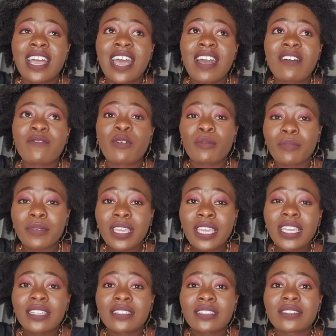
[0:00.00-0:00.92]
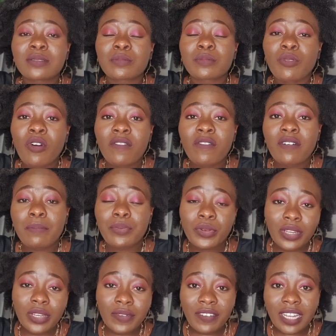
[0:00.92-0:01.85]
for me it's more of a
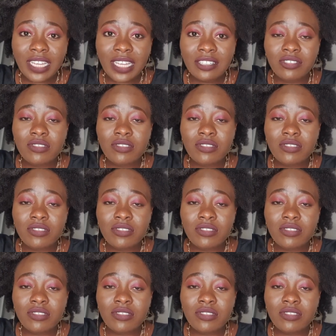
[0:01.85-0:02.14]
privilege.